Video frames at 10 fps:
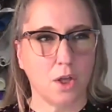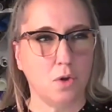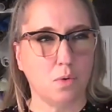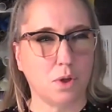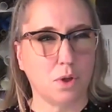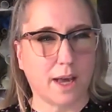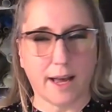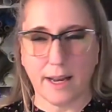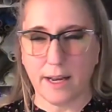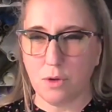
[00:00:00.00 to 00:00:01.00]
you
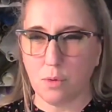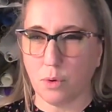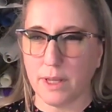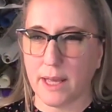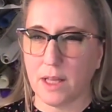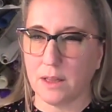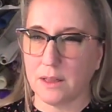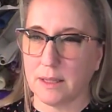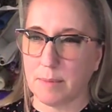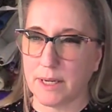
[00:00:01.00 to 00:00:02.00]
only get
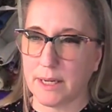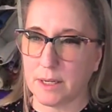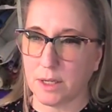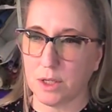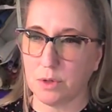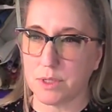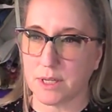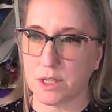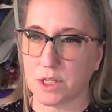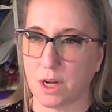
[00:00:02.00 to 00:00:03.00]
limited
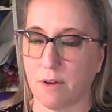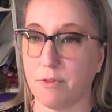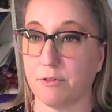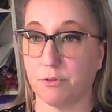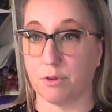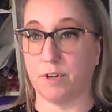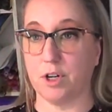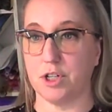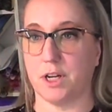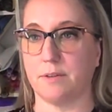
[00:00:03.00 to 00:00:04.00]
usage of the full
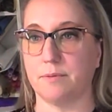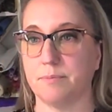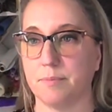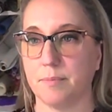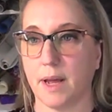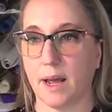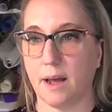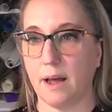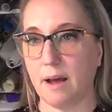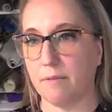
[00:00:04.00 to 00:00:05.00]
version
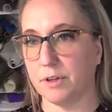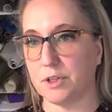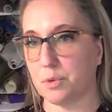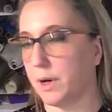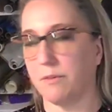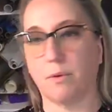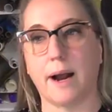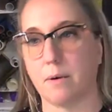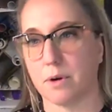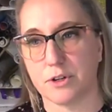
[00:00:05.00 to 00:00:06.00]
every 24
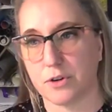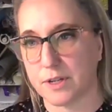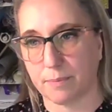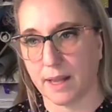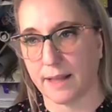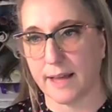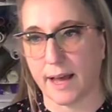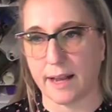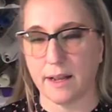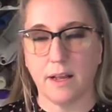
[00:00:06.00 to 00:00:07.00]
hours or something like
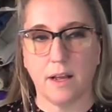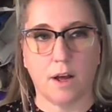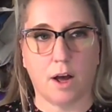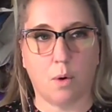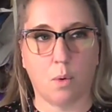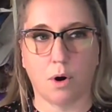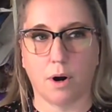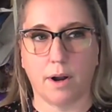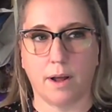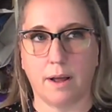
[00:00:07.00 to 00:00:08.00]
that,
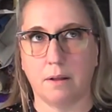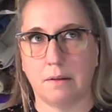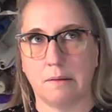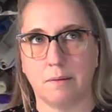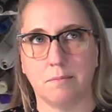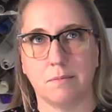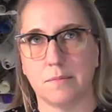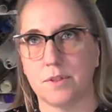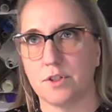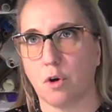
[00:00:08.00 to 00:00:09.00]
or
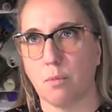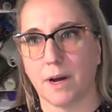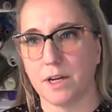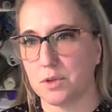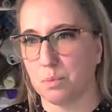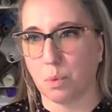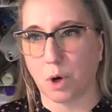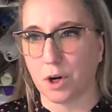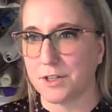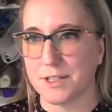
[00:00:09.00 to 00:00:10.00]
so much
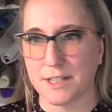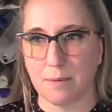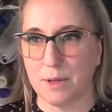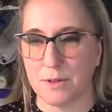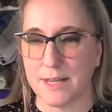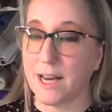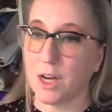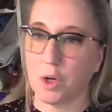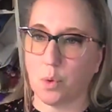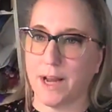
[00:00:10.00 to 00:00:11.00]
words can be used. I
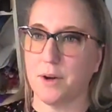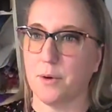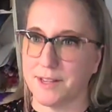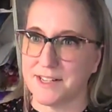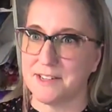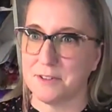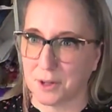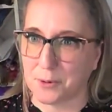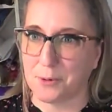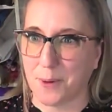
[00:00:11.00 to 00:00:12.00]
didn't quite know
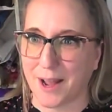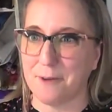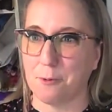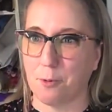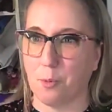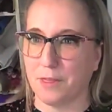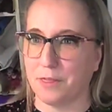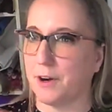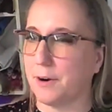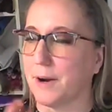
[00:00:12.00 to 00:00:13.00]
the quite
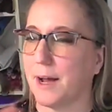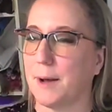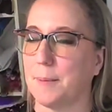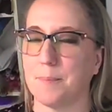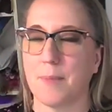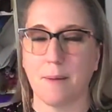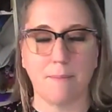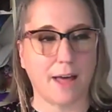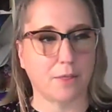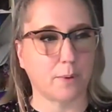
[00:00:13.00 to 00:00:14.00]
what their
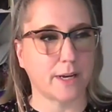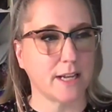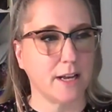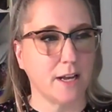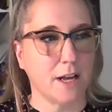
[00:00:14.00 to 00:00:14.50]
math was,